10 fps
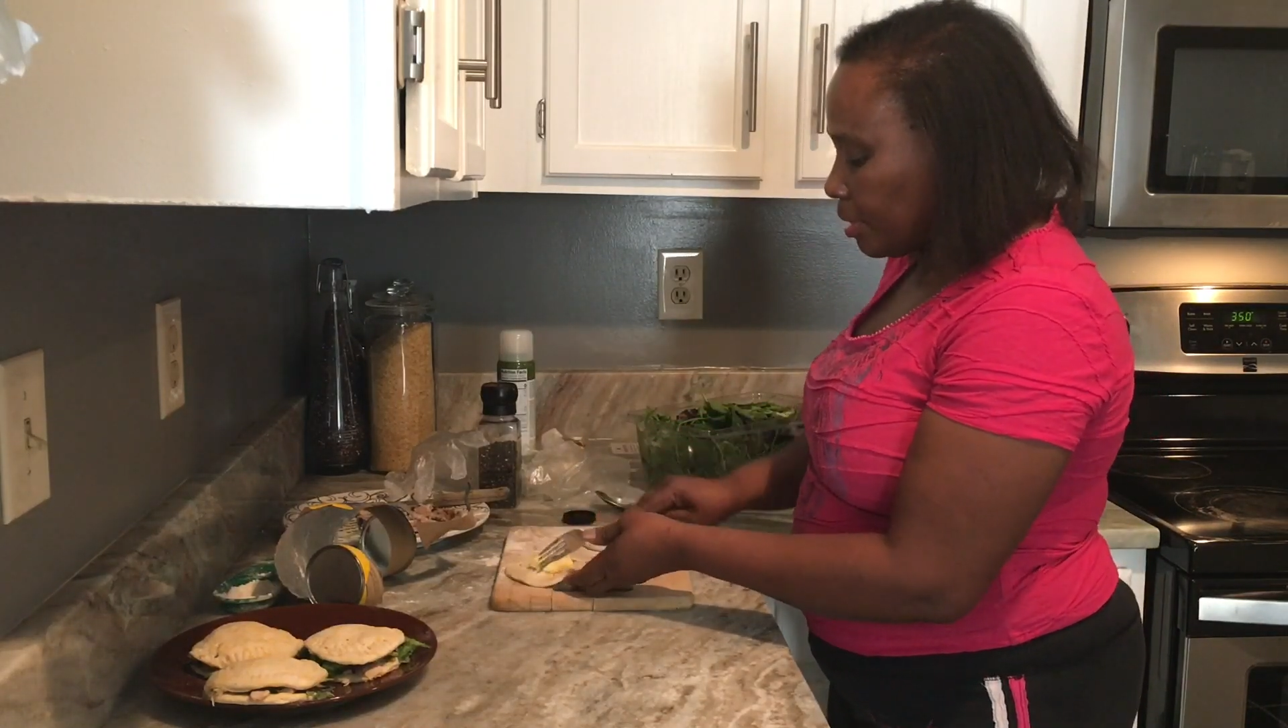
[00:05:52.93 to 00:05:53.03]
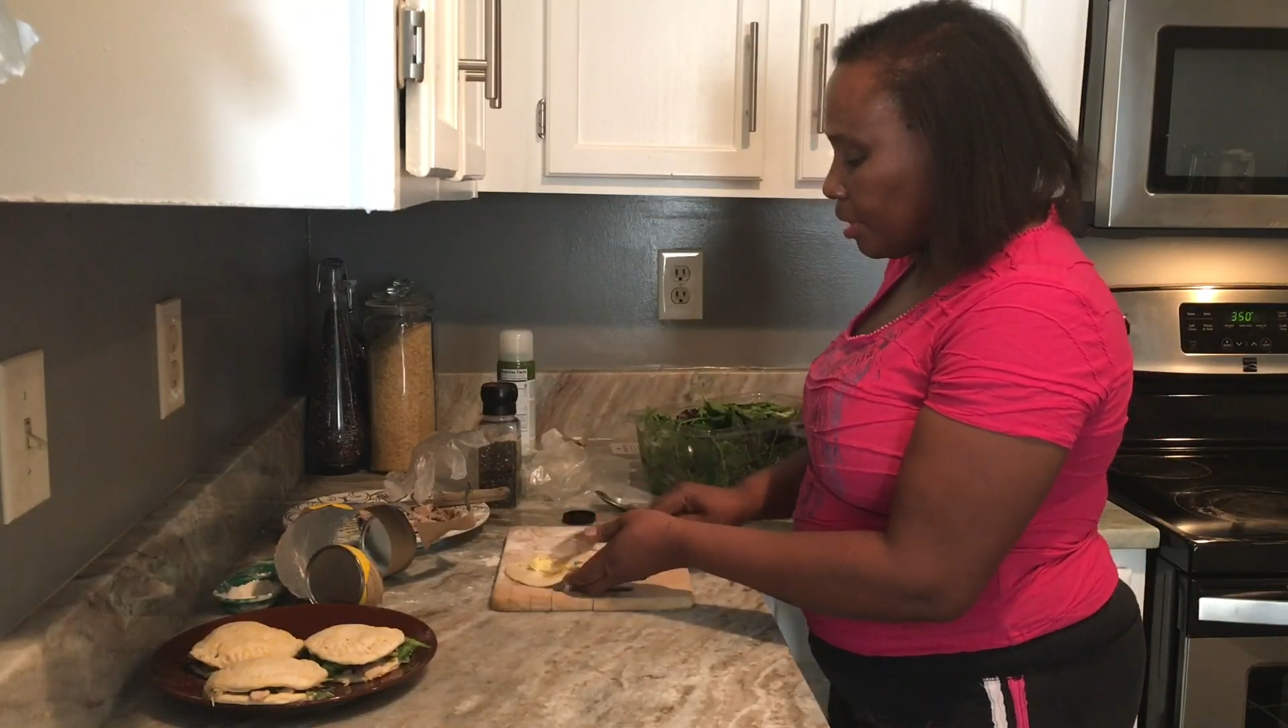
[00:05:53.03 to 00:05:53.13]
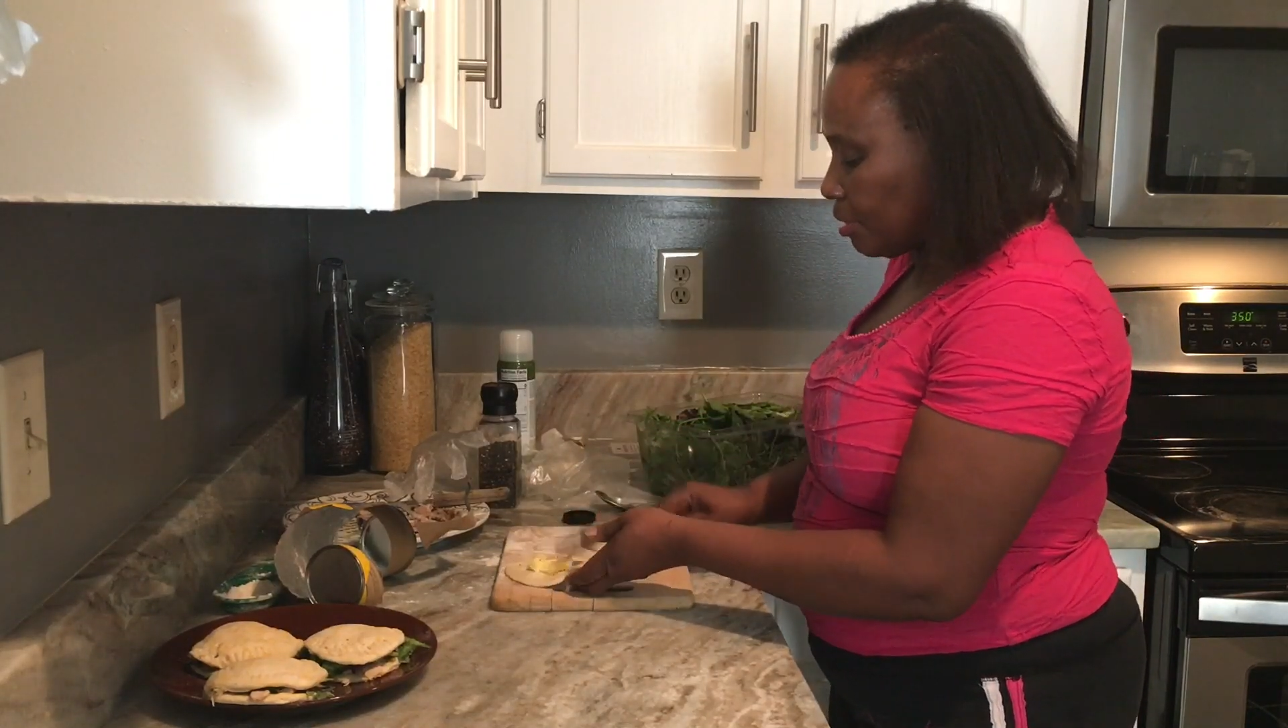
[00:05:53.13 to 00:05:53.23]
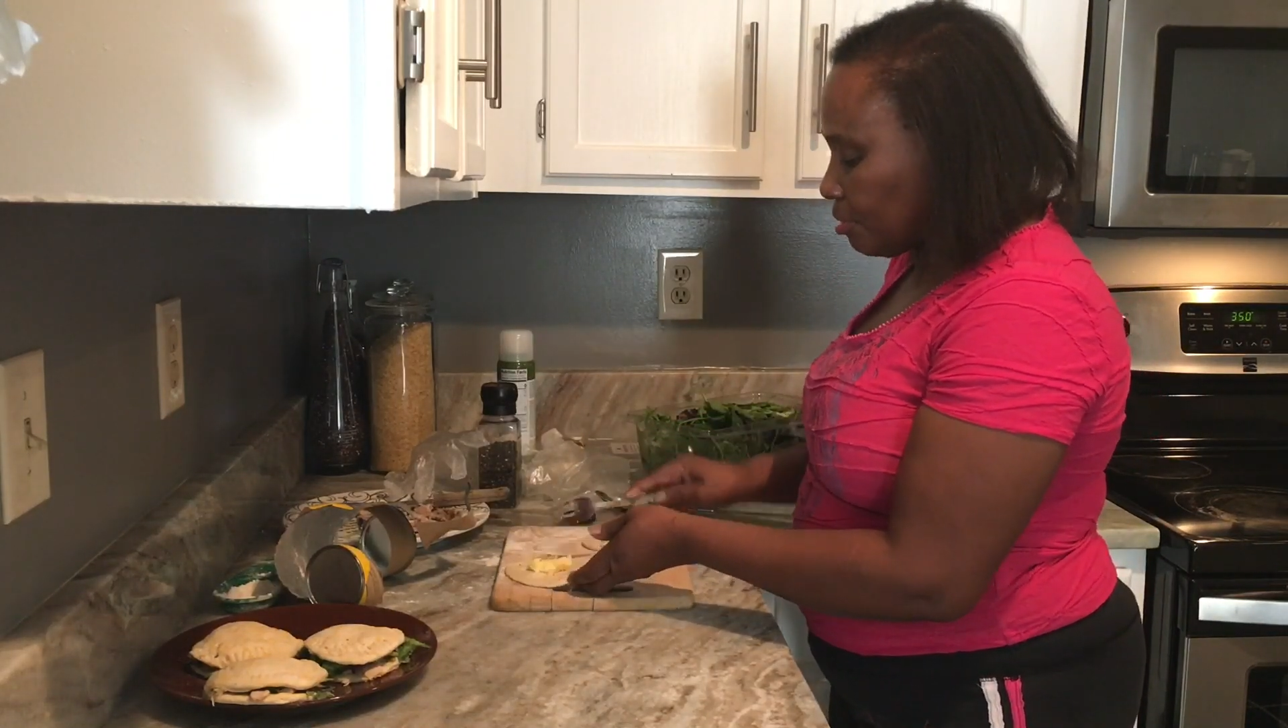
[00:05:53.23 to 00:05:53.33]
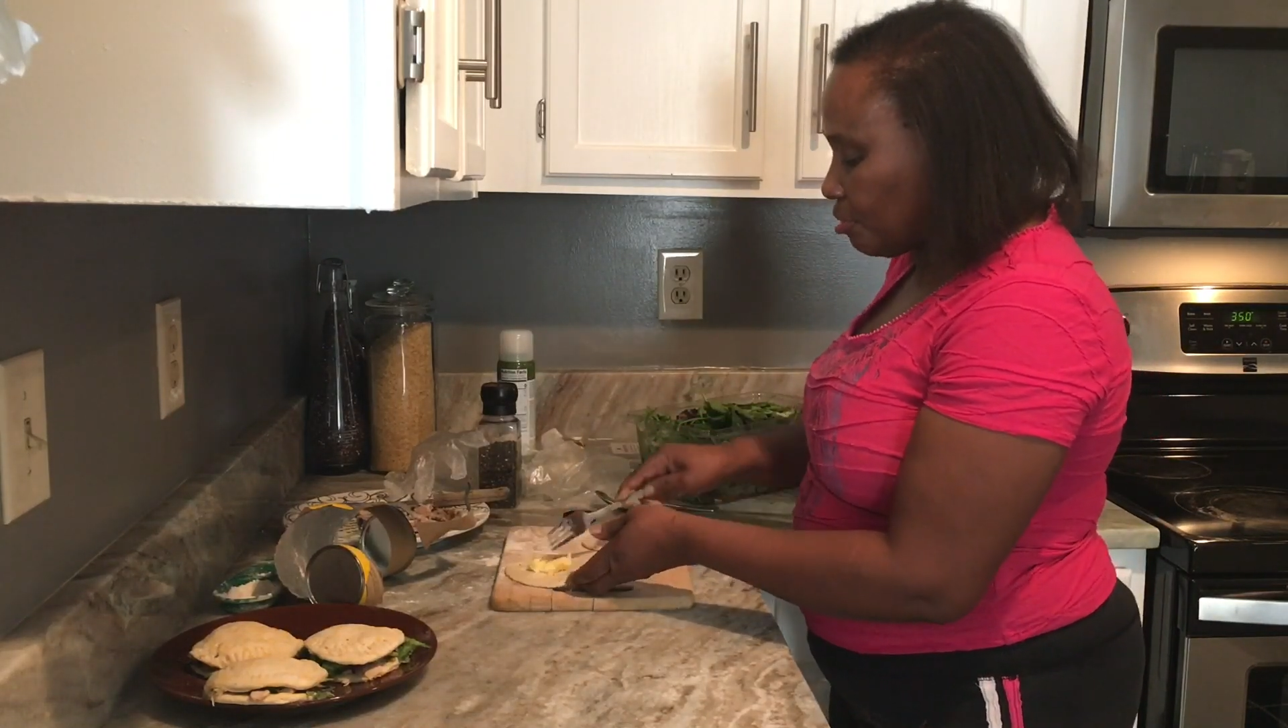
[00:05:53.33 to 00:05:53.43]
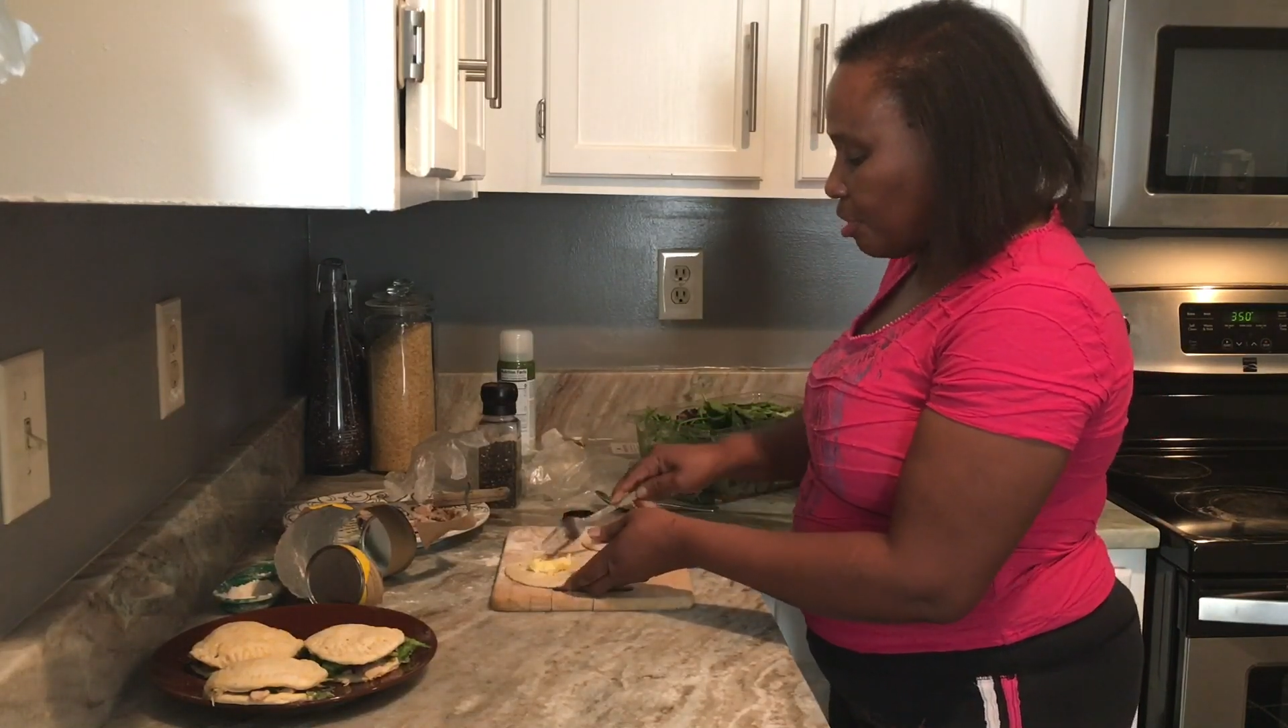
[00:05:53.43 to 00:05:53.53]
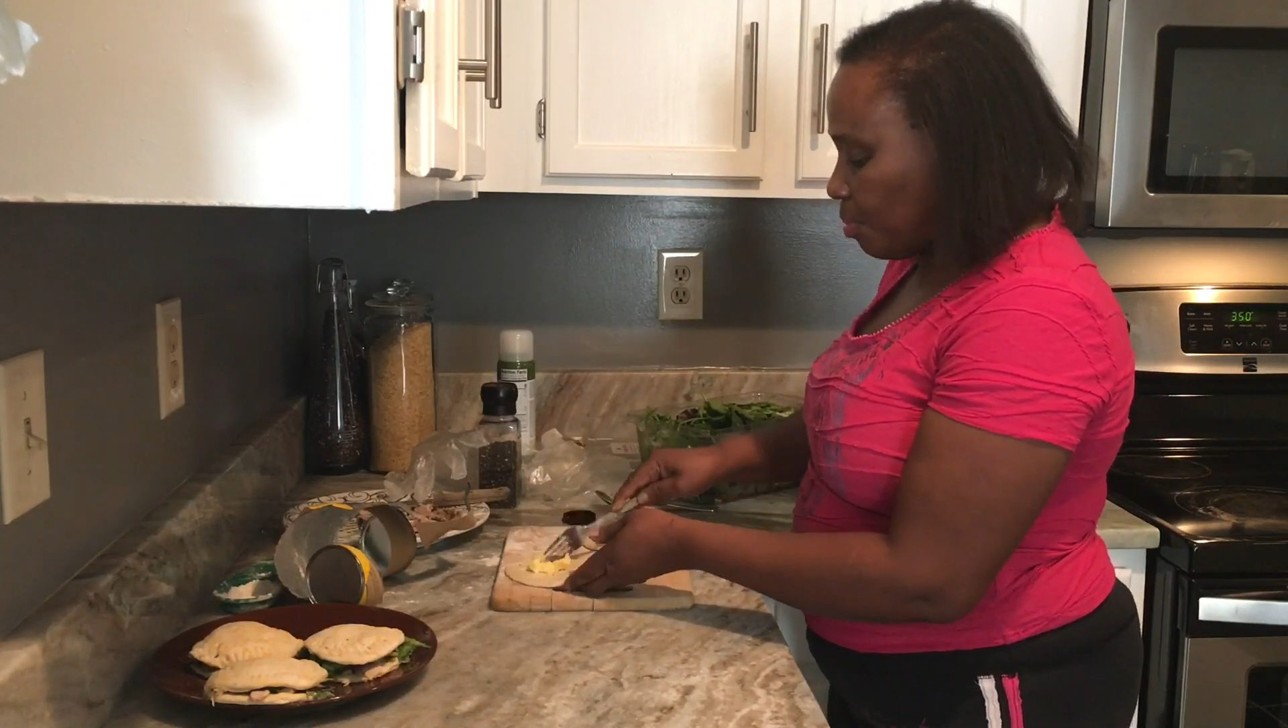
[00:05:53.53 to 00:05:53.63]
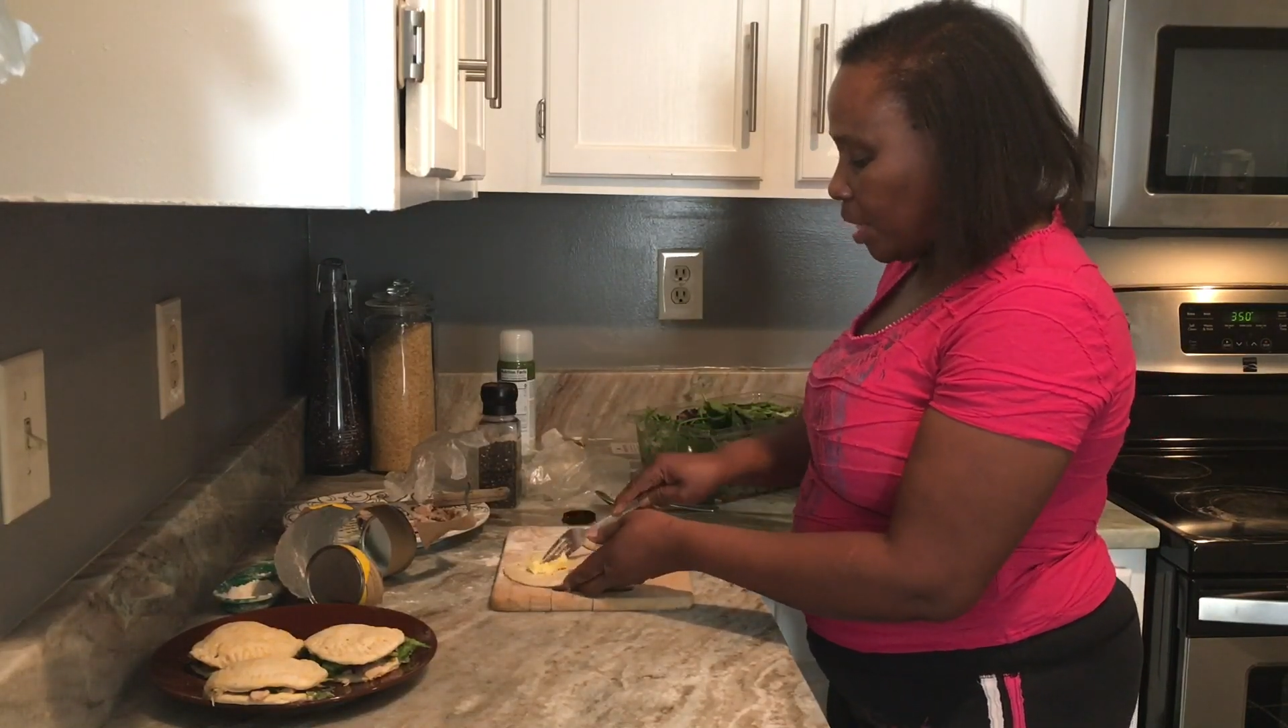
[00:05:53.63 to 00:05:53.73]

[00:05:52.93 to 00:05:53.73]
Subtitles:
going to drip